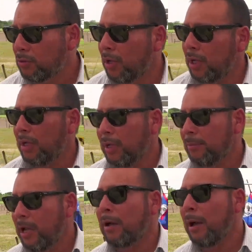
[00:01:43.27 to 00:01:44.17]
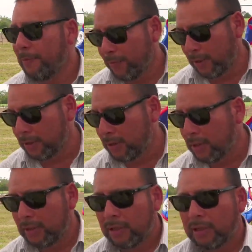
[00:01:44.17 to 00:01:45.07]
So I am happy for that,
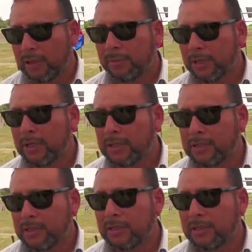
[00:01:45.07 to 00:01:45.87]
because